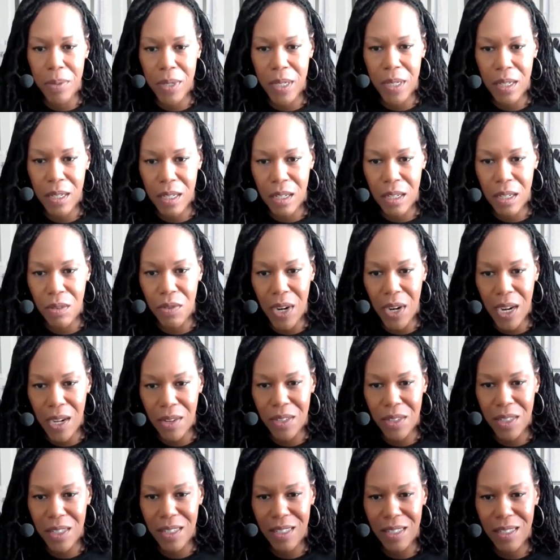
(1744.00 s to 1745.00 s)
put in
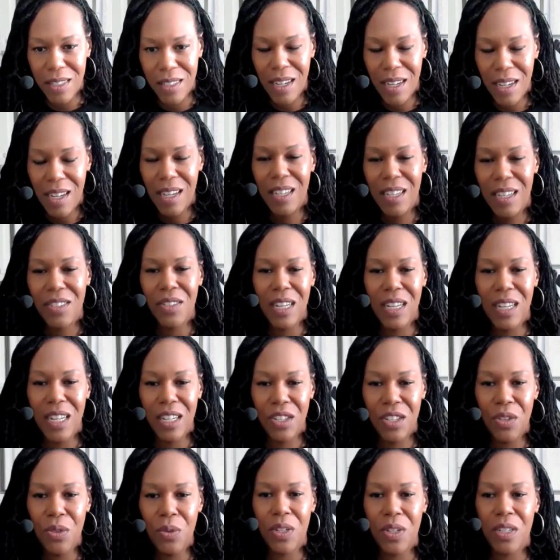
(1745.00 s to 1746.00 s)
around it. And so, like
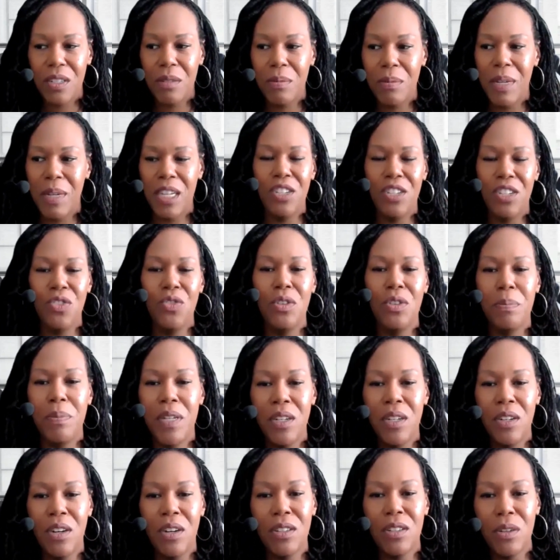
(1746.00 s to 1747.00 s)
you were explaining, you were
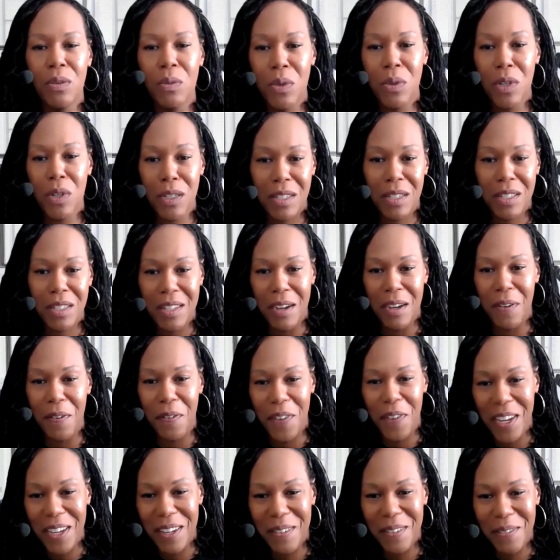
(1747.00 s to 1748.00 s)
putting all the work
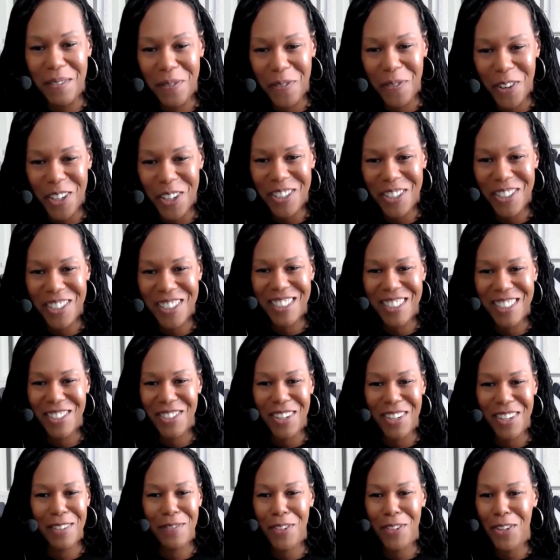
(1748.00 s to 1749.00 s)
stuff in first and
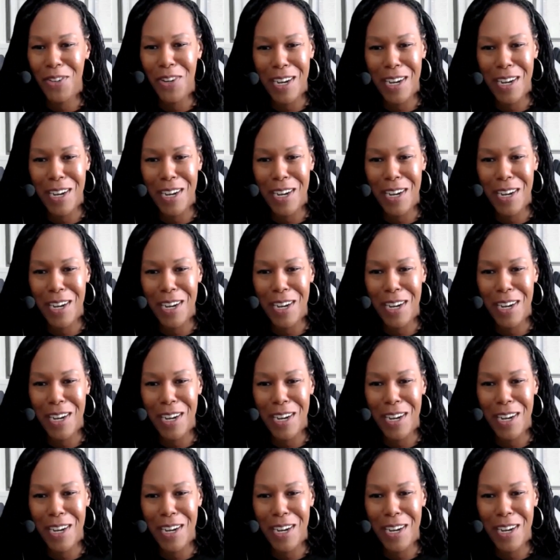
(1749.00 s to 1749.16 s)
trying to figure